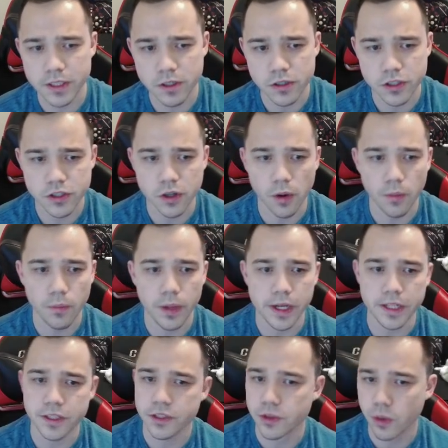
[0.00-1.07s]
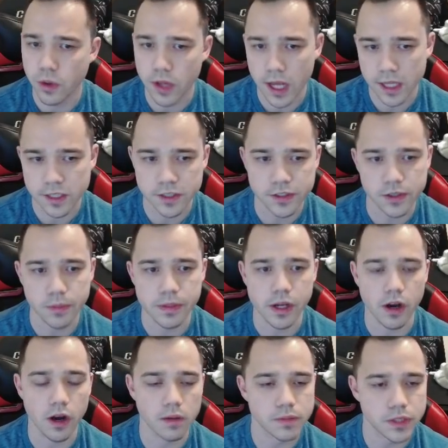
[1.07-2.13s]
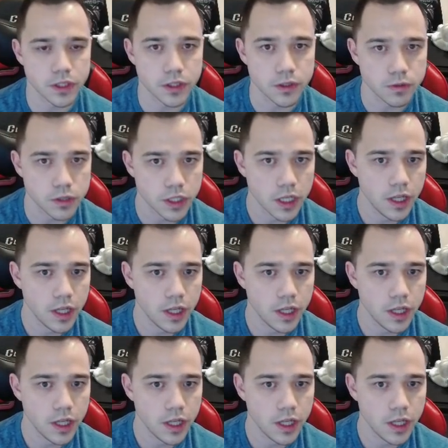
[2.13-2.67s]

There's so many Snorlaxes, so many Obstagoons.